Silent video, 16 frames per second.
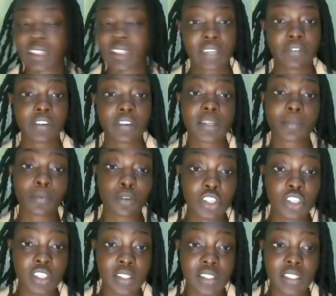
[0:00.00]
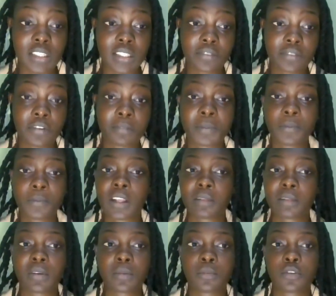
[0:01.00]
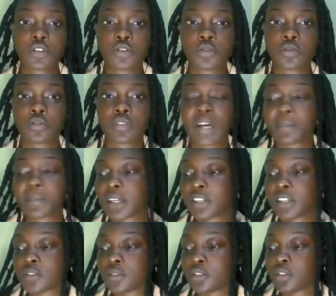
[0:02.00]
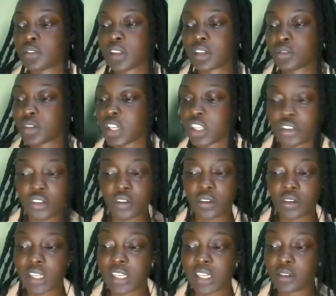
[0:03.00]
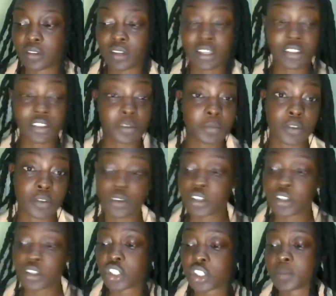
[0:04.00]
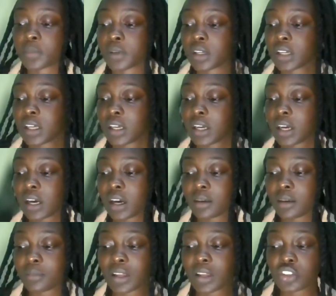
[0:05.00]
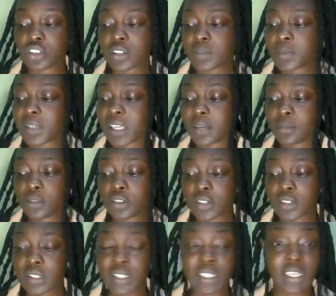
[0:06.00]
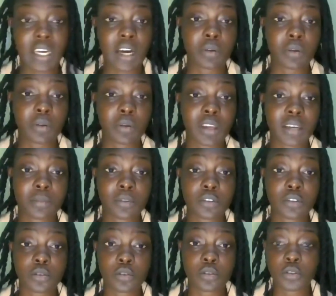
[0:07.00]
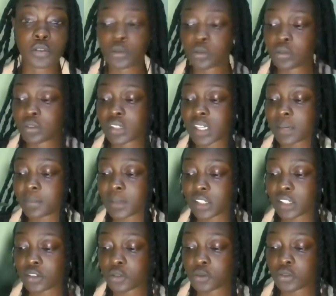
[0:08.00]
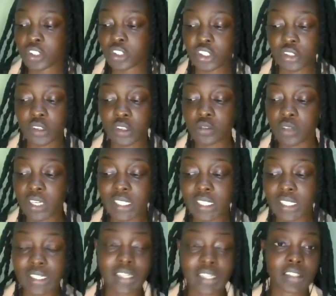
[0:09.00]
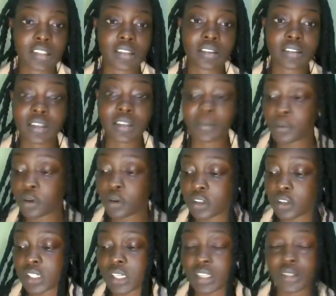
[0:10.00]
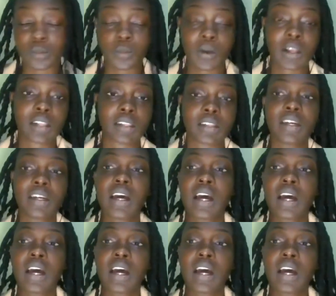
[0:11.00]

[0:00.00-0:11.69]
the different approaches that different people can be able to tap into, you know, the educational, legal, entrepreneurship, um, and just being able to see how we're able to also tap into digital trade and support as well.